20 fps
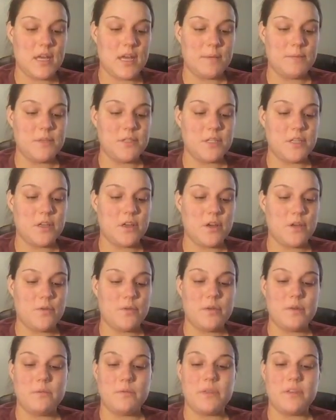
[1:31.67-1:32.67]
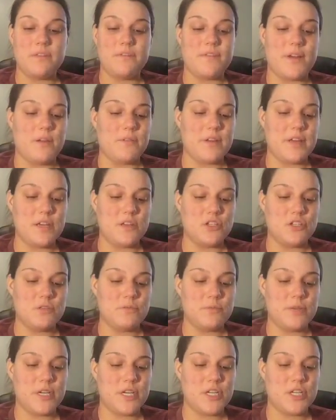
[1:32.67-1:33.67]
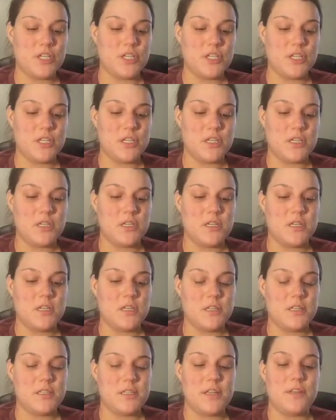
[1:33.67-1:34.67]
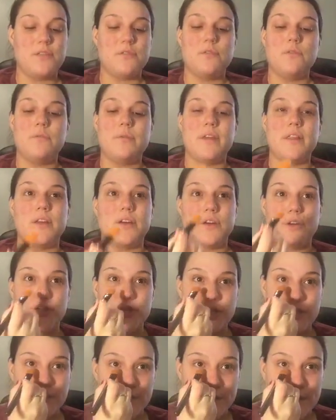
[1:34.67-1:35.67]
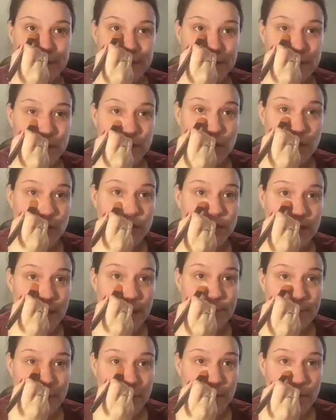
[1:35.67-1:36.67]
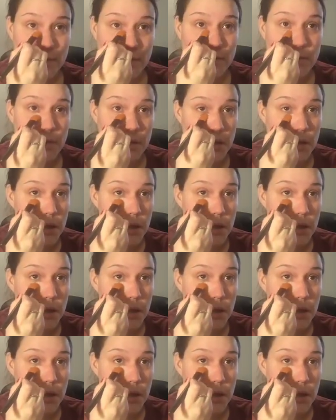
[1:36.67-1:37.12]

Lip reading: I'm just gonna go in with a foundation brush. So I threw away the cushion things a long time ago.